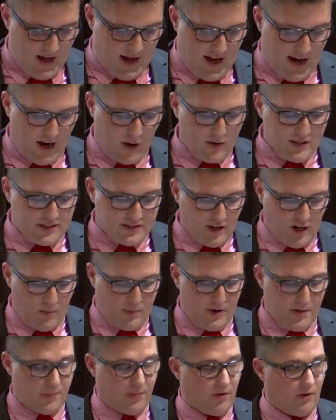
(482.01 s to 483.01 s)
I always tell
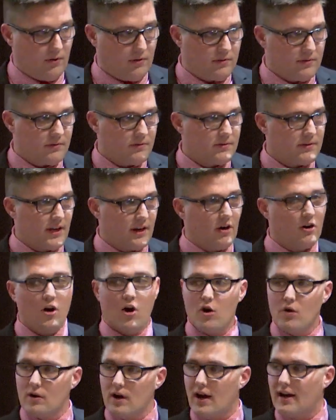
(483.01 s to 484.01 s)
people that our
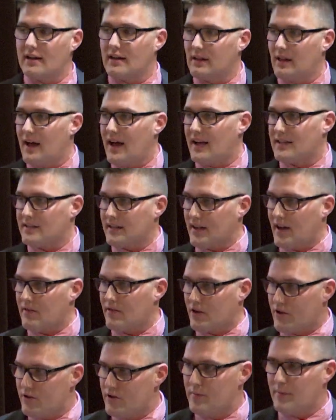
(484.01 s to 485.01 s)
09 class that
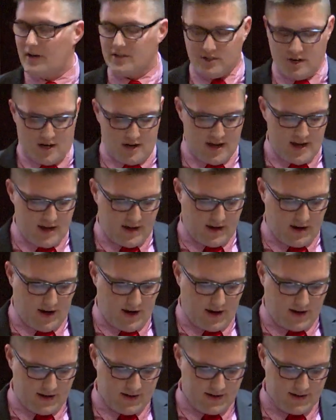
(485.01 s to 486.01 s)
got recruited by John
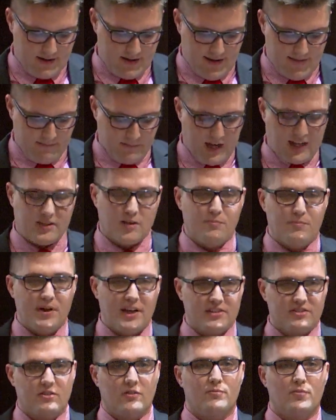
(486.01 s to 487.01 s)
Haycock got the
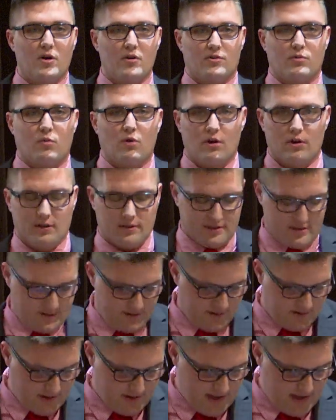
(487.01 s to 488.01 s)
best of both
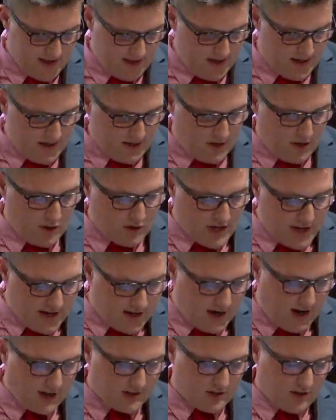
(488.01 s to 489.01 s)
worlds. Coach
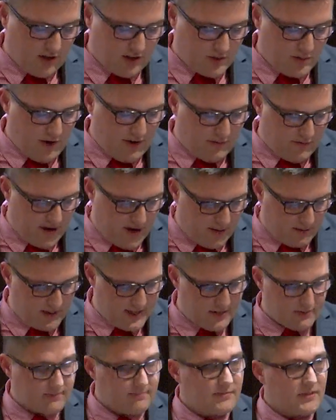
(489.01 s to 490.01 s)
Haycock taught us about
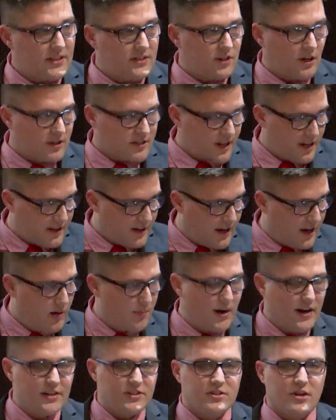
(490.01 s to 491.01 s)
family. He taught us how to care
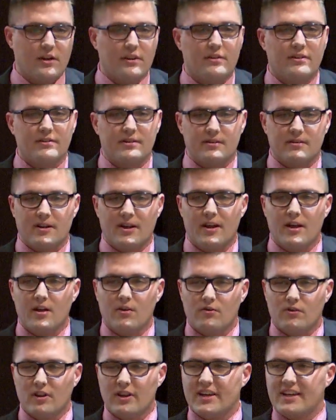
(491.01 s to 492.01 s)
about each other and
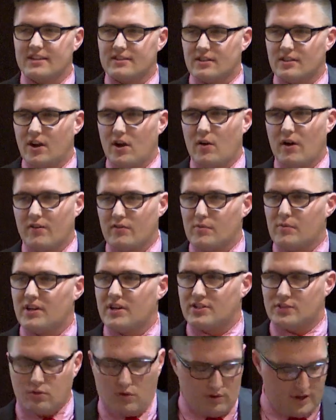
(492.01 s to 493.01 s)
really get to know
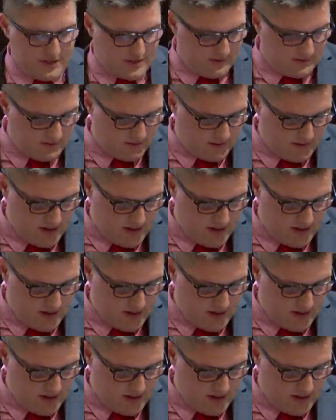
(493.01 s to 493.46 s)
everybody's stories.